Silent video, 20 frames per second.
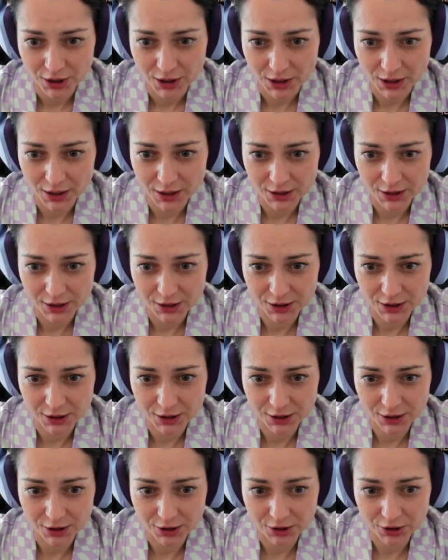And
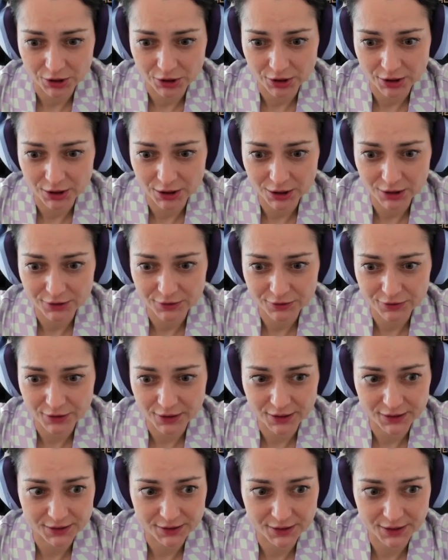here, if
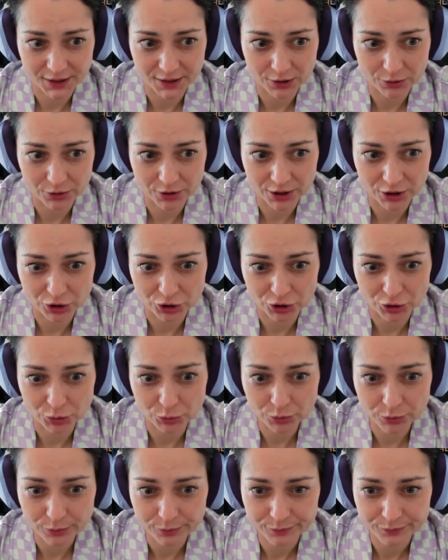I take on
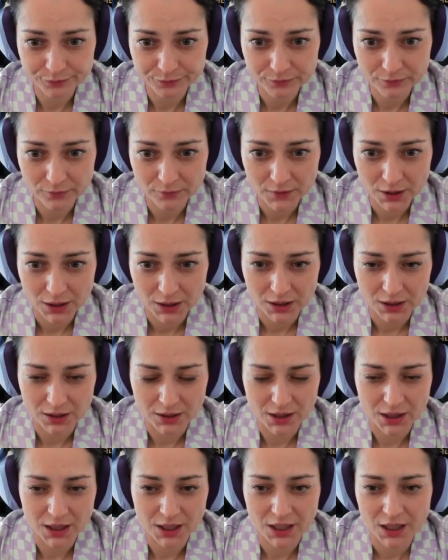h2,
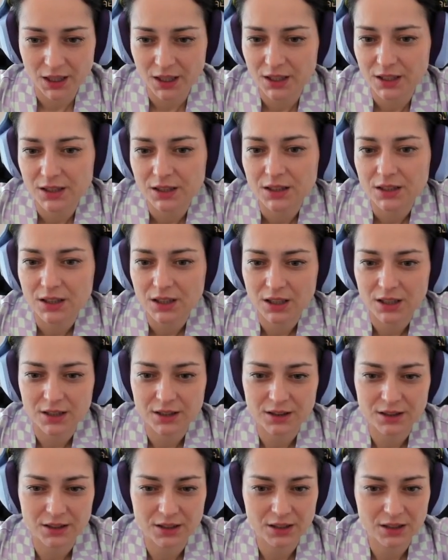then I
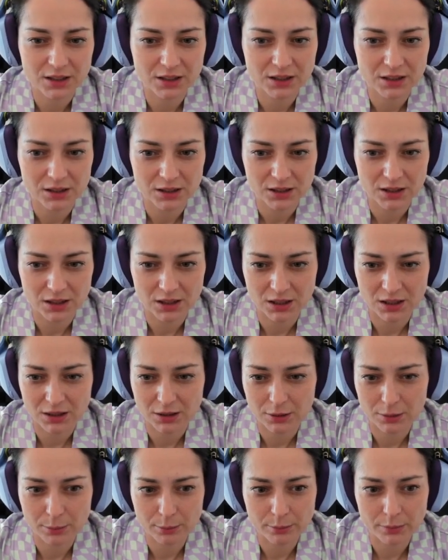think
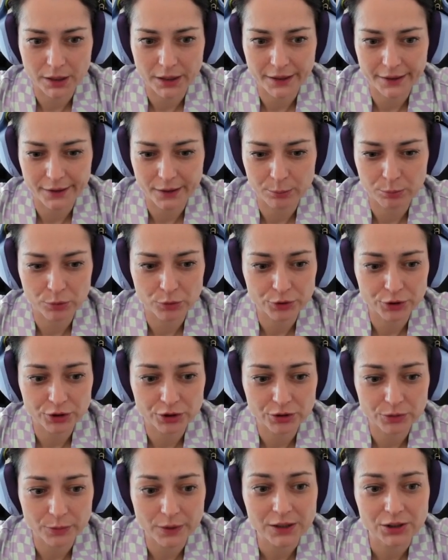my
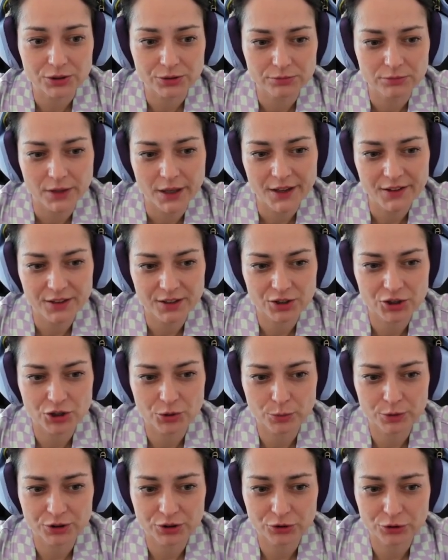opponent, well, I think she
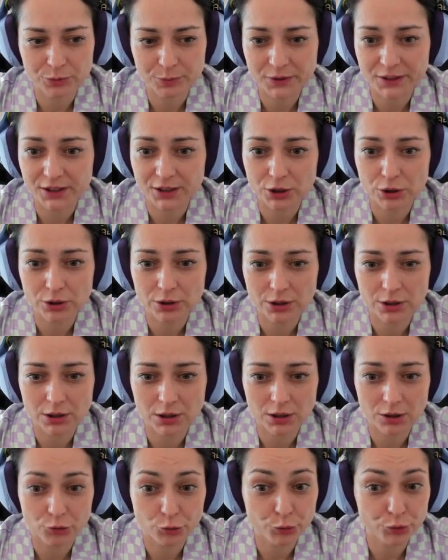wanted to play
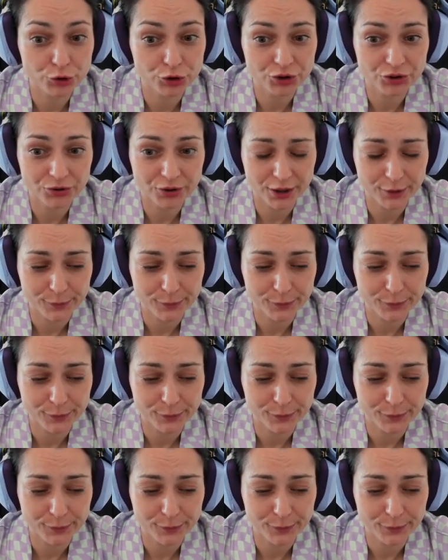rook g3,